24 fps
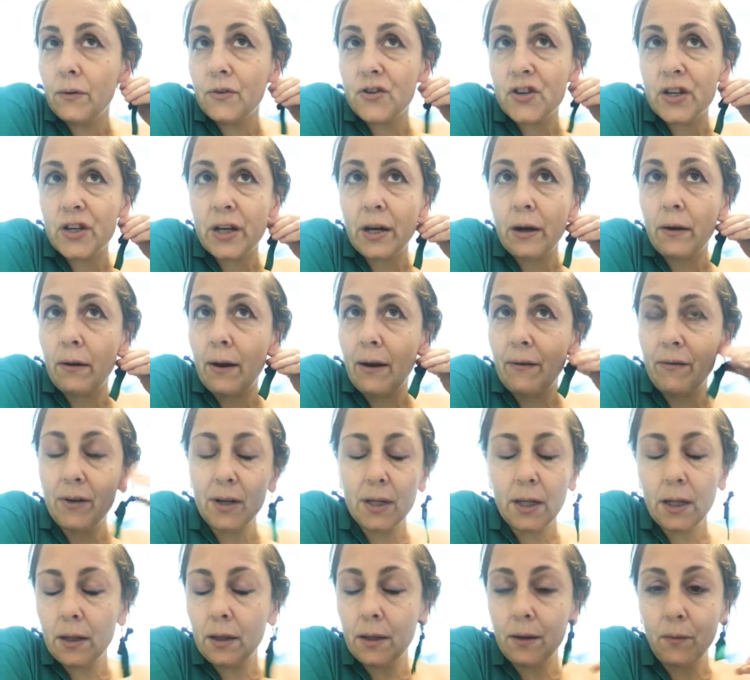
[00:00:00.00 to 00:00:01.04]
share
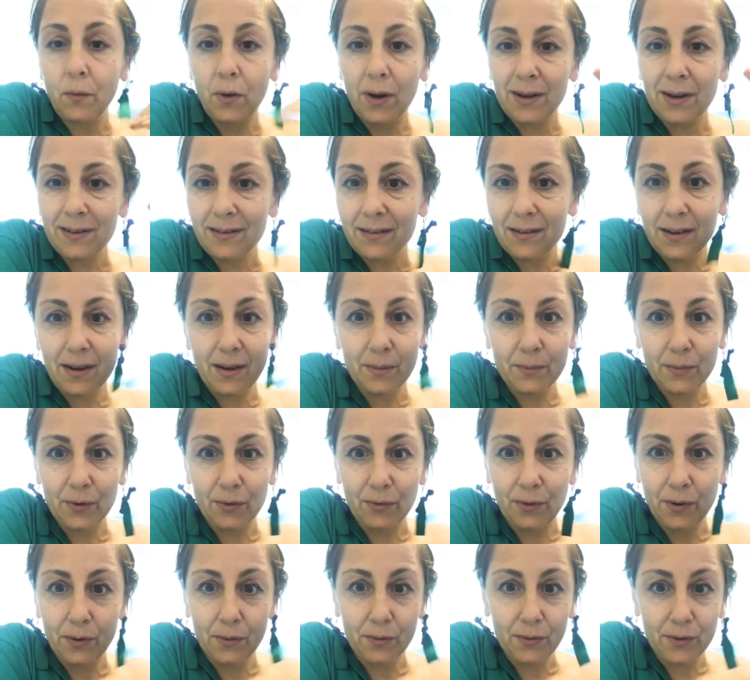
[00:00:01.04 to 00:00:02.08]
everything that wants to come
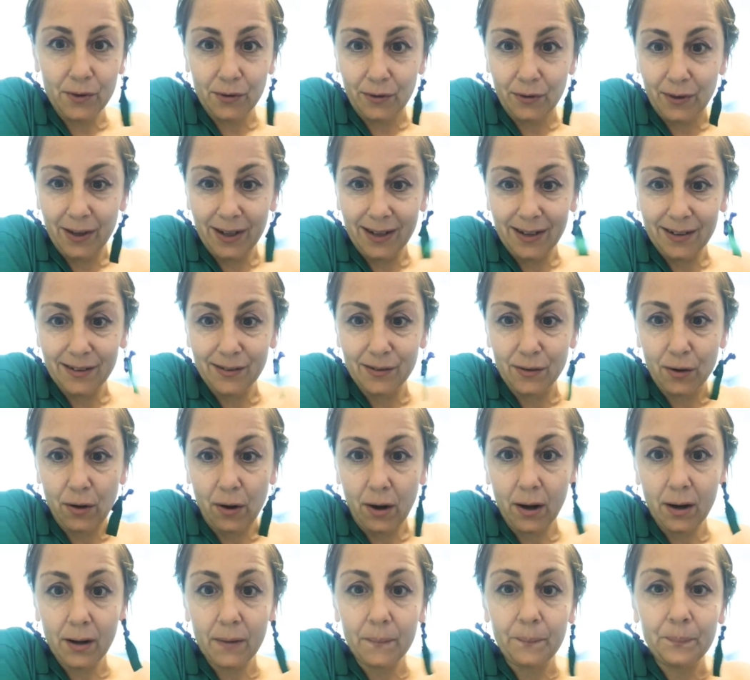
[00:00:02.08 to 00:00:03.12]
through during this
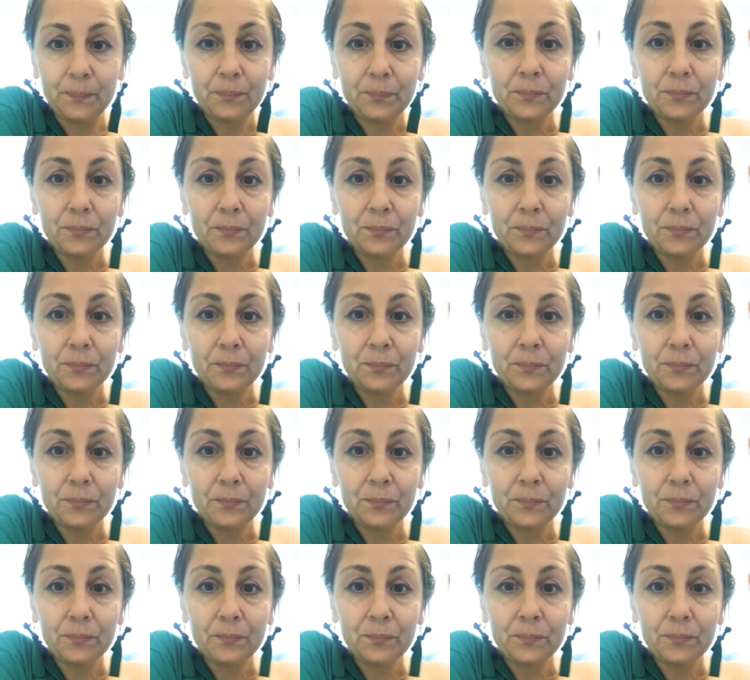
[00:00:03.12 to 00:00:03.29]
talk.